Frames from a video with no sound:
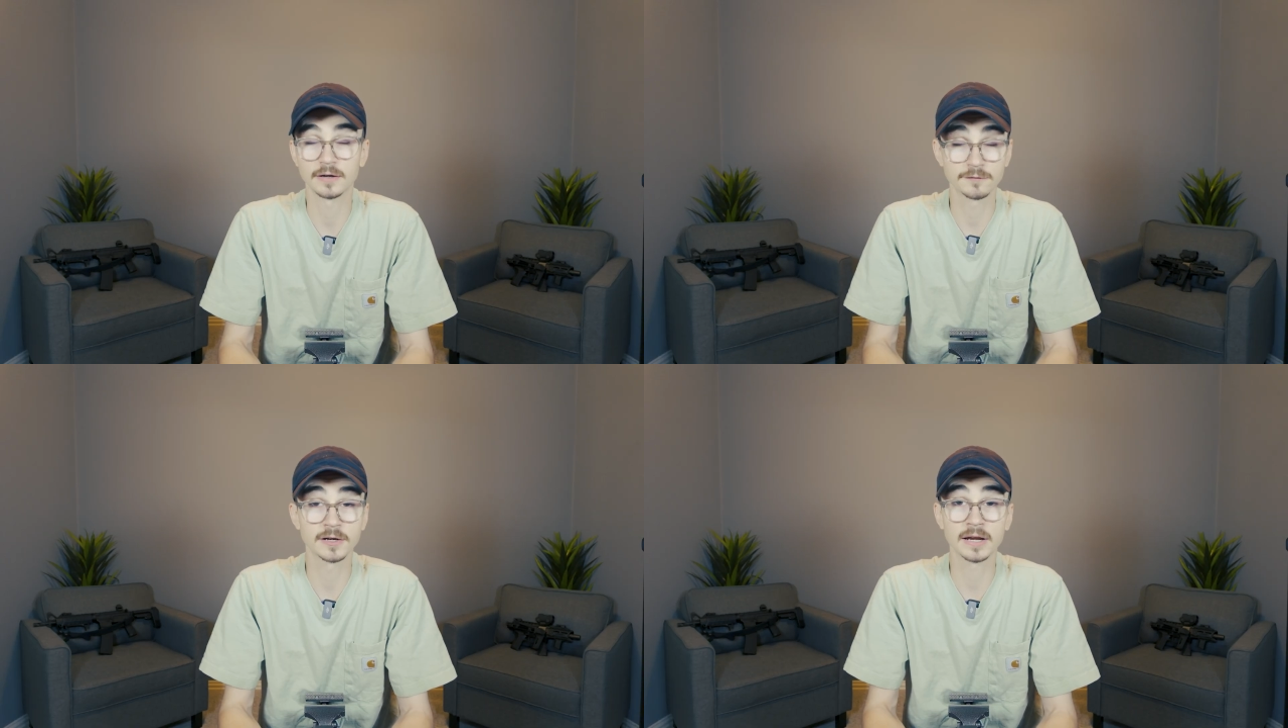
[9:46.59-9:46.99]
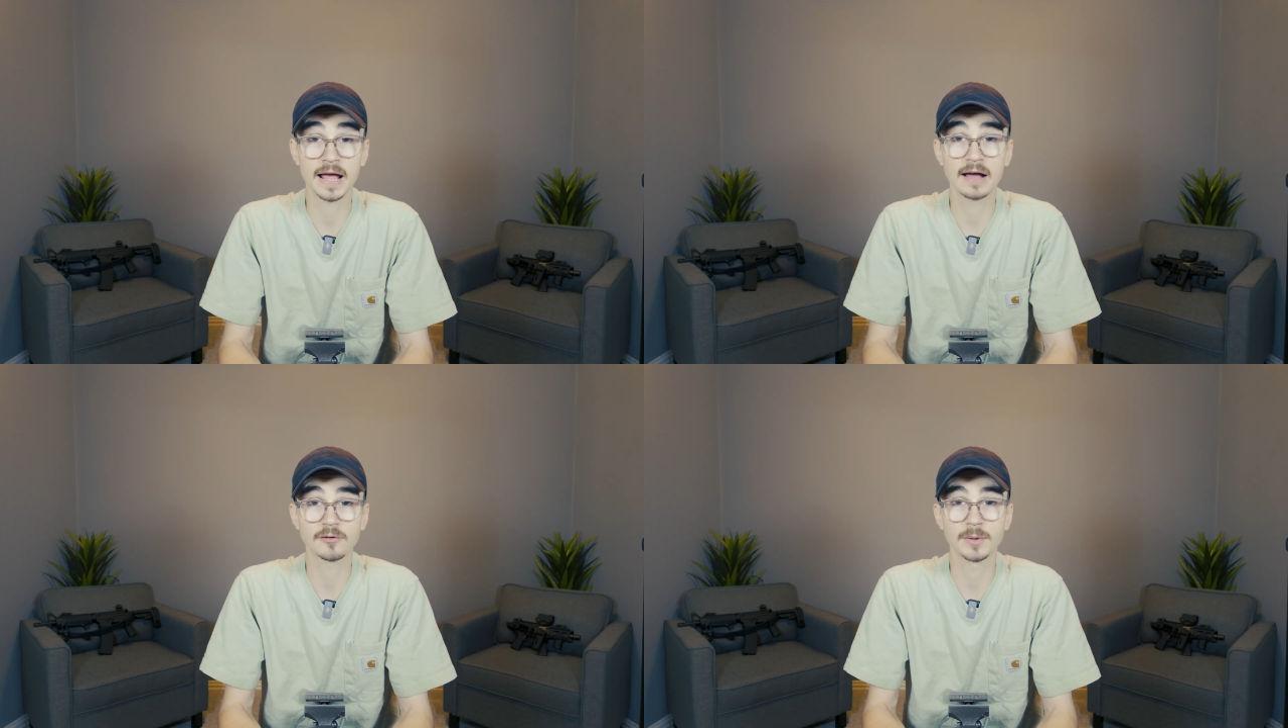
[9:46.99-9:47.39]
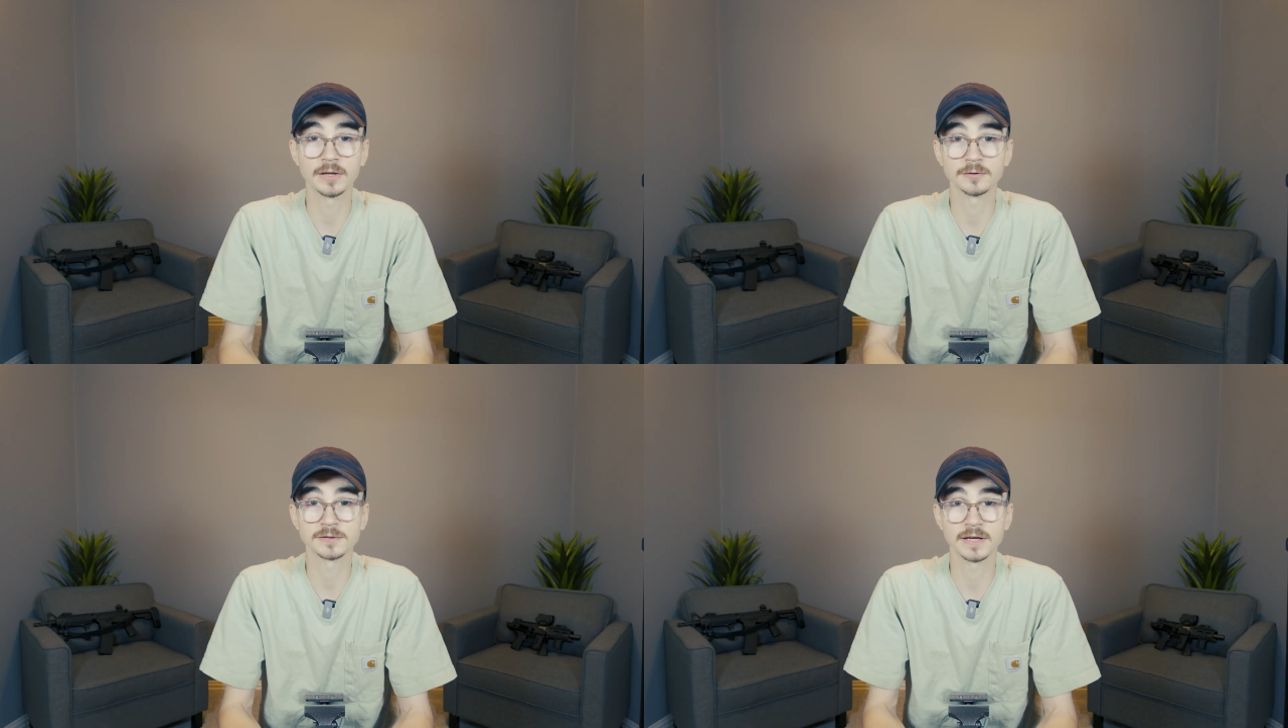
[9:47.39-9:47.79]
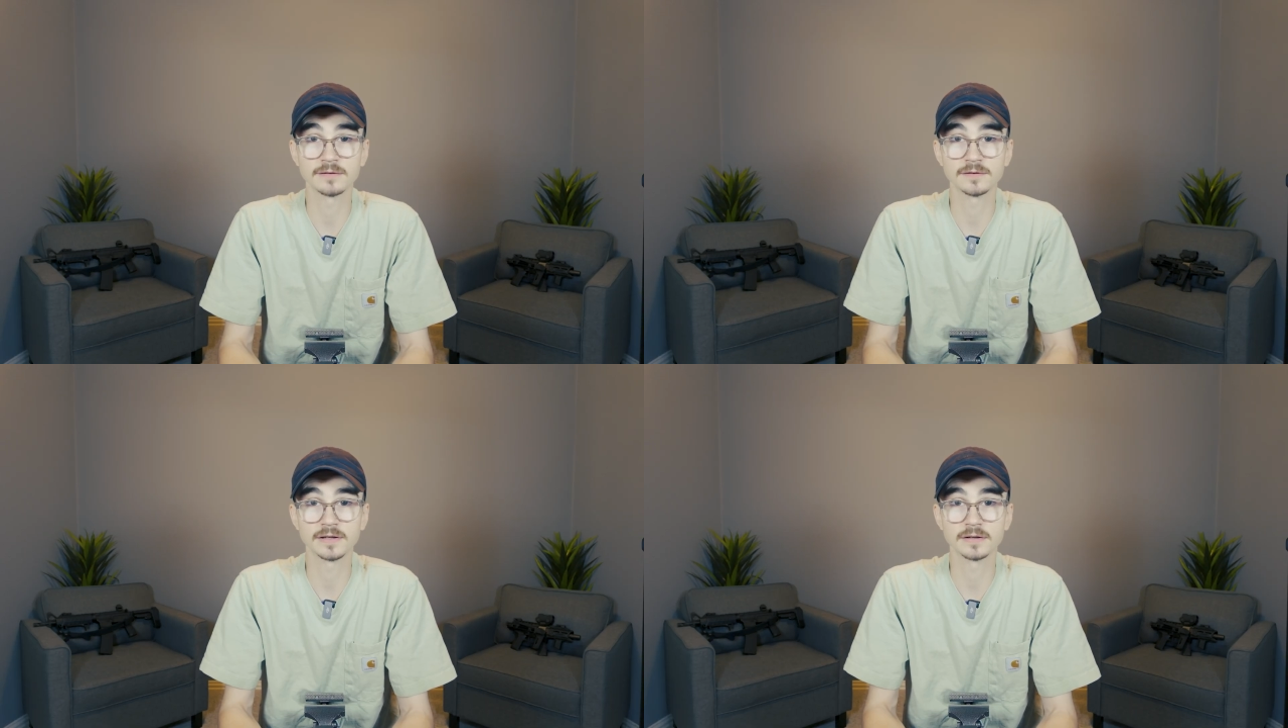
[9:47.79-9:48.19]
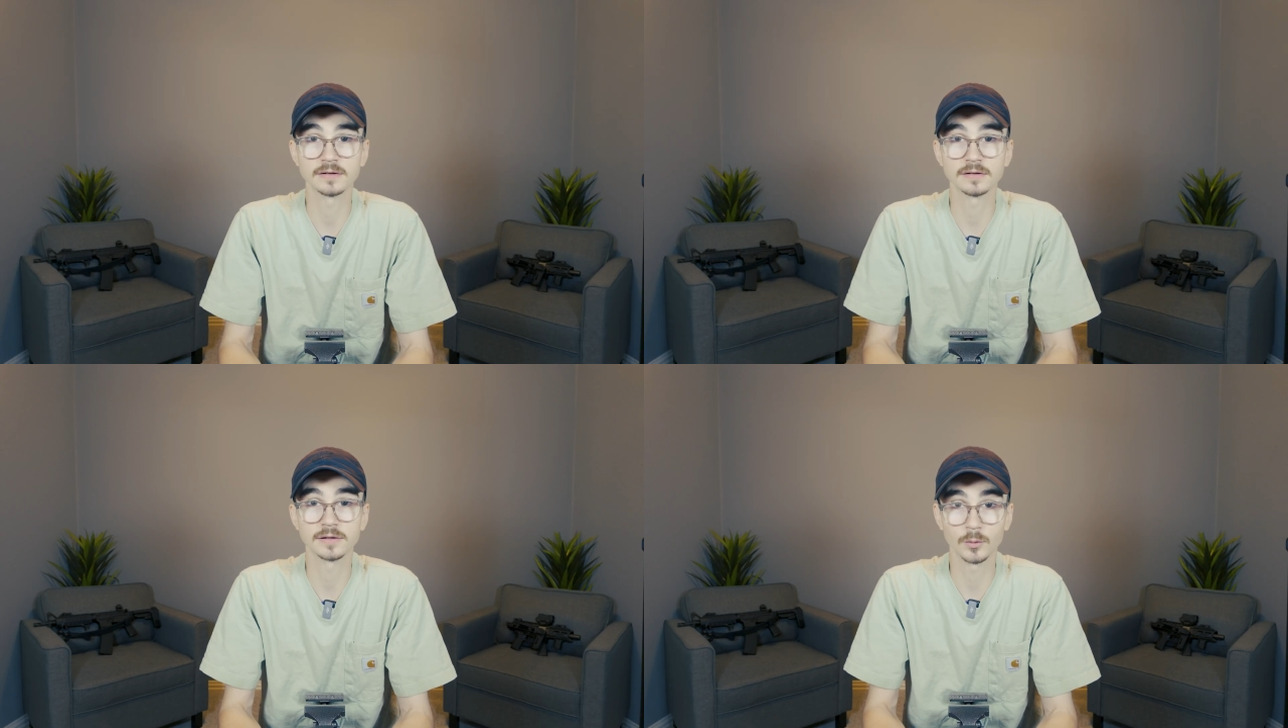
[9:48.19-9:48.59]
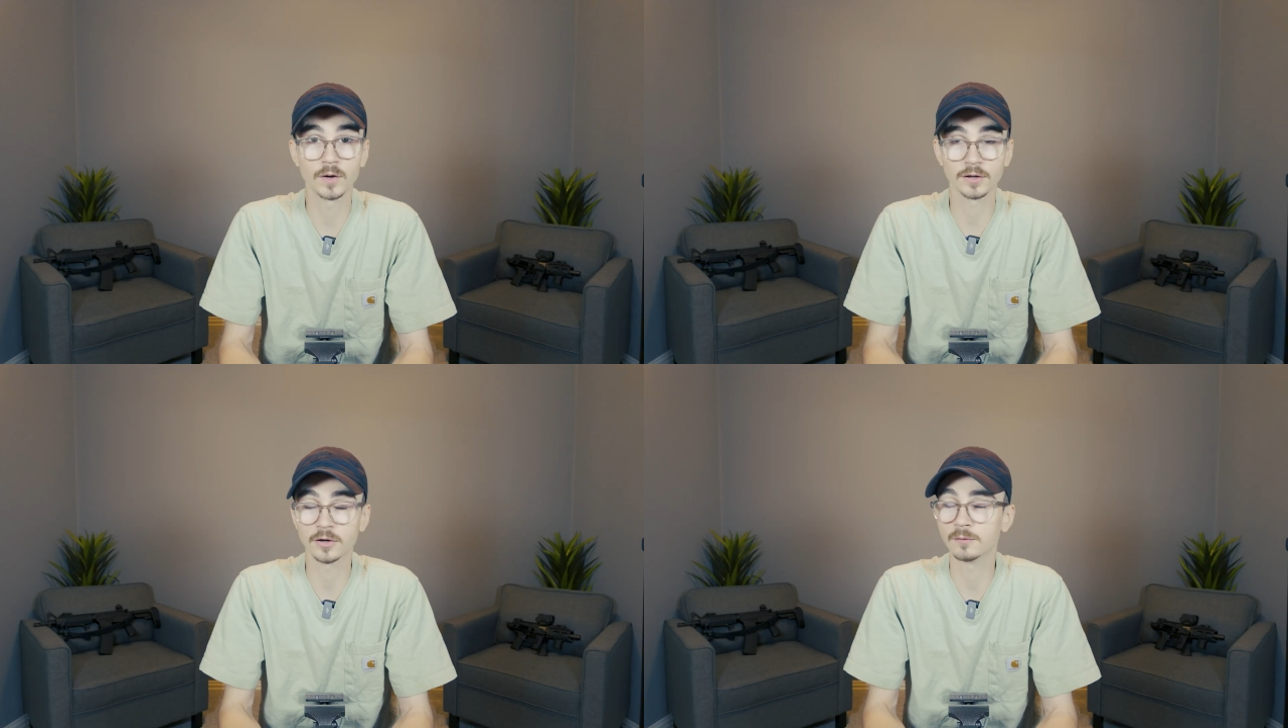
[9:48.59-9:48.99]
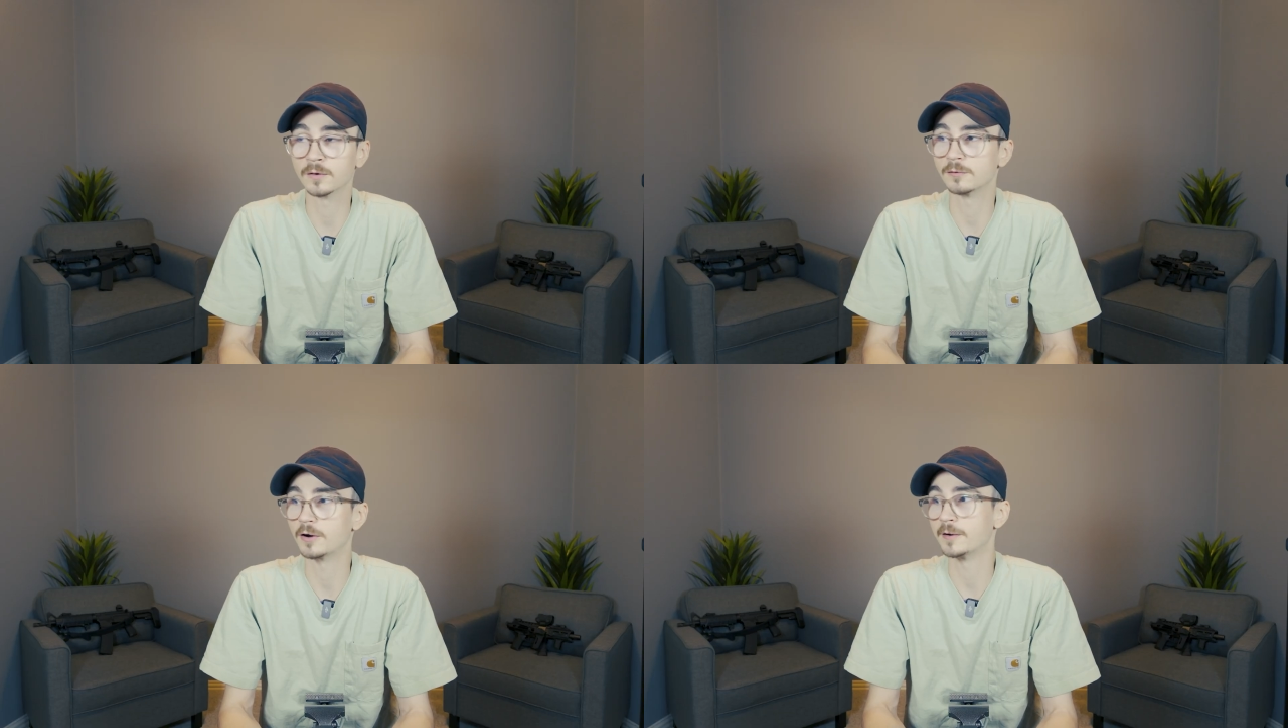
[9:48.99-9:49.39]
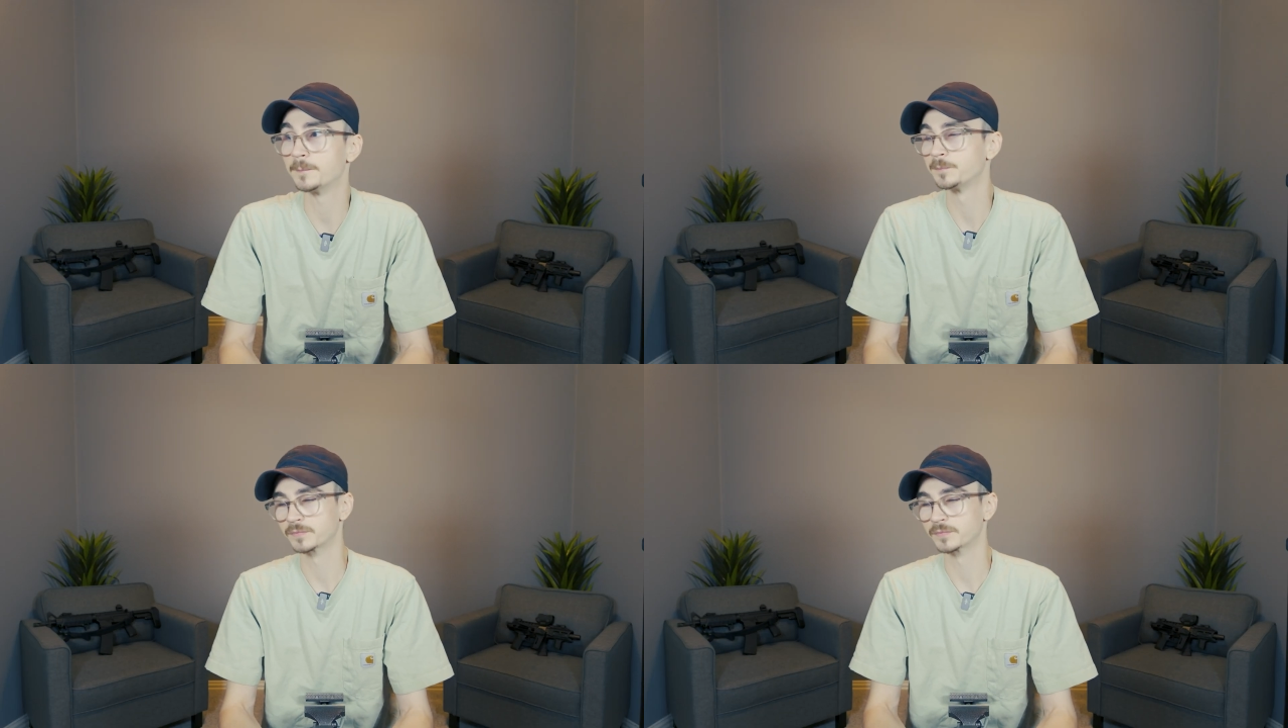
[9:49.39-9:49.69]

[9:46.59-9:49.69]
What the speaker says: or if you're gonna have a manual safety, you want a good one, right?